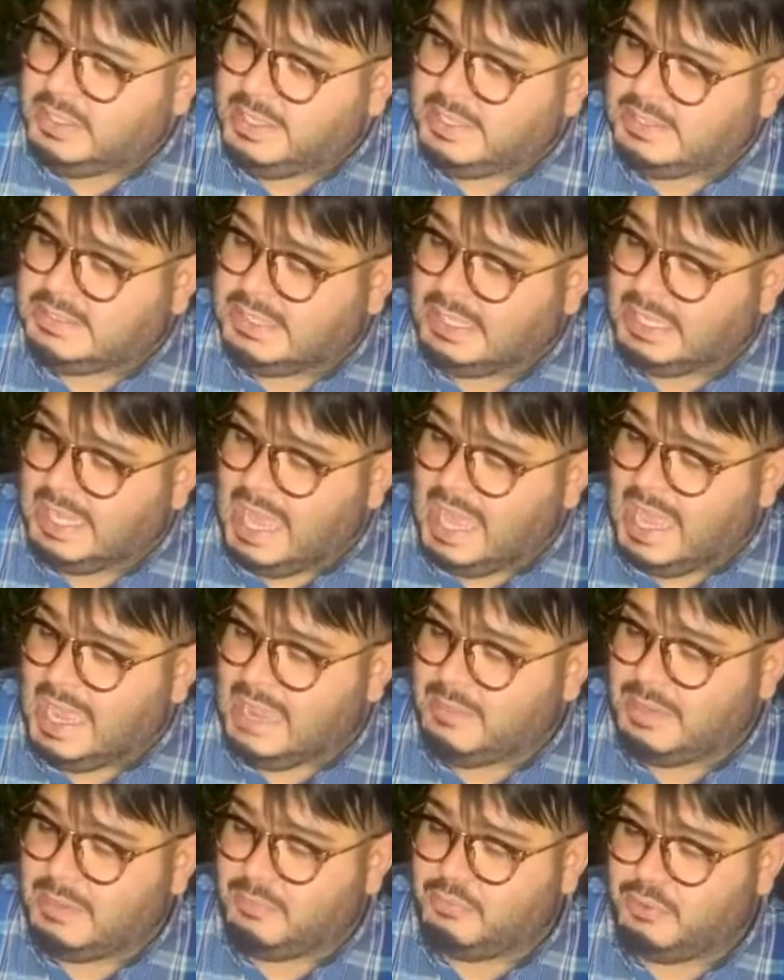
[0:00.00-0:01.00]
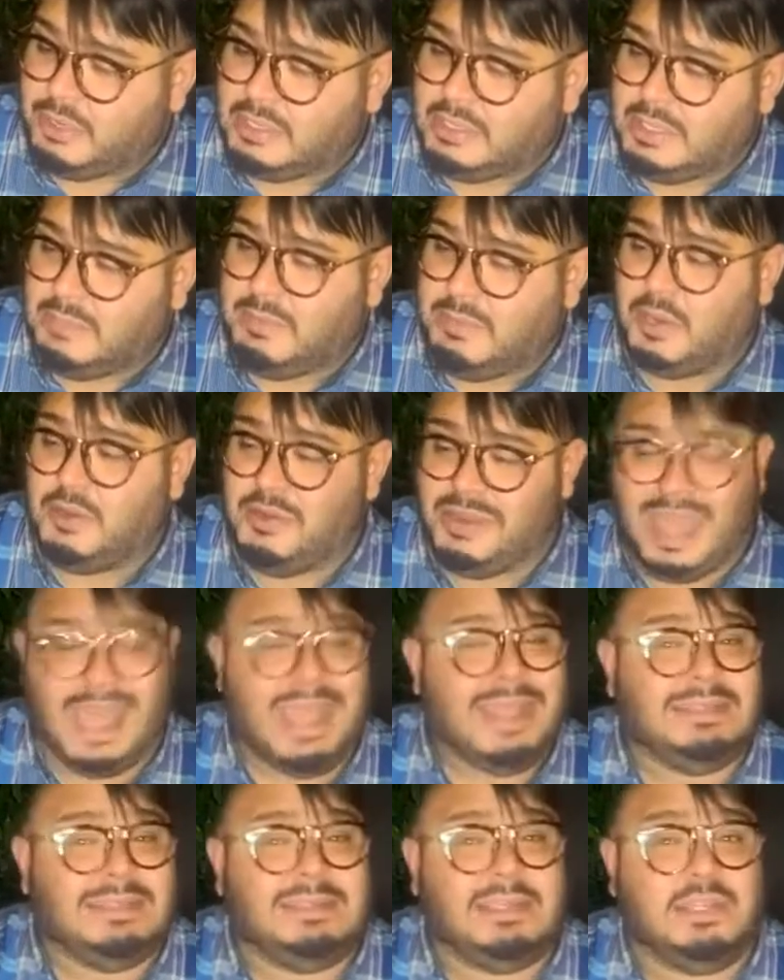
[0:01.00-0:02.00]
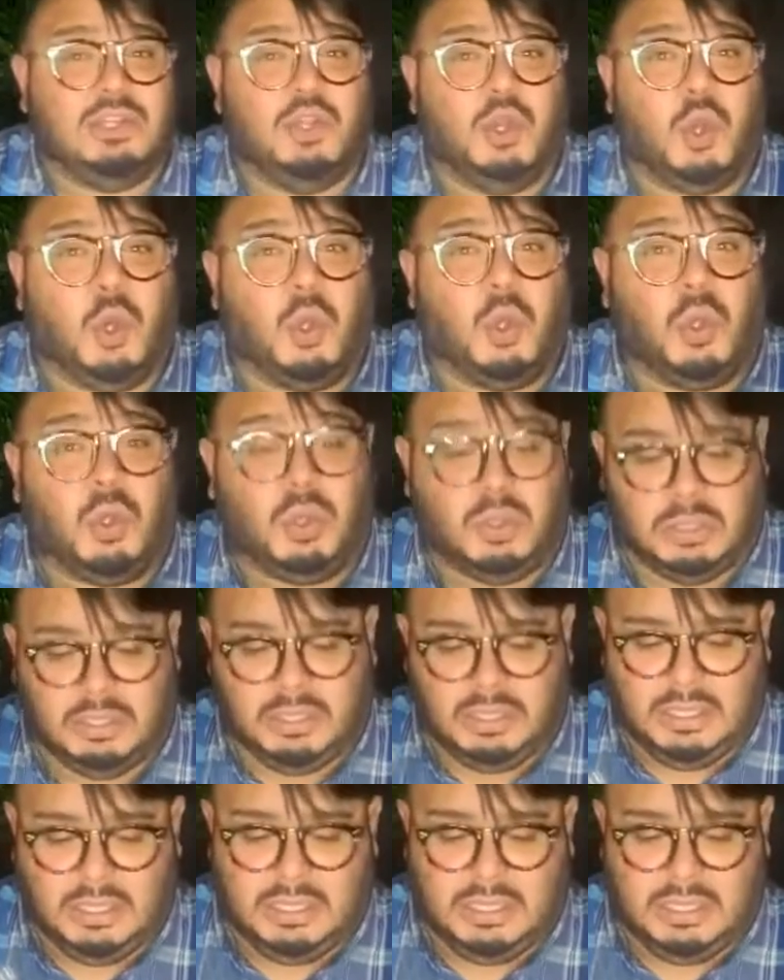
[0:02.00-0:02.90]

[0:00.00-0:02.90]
It's a lime and prickly pear, nice and cool.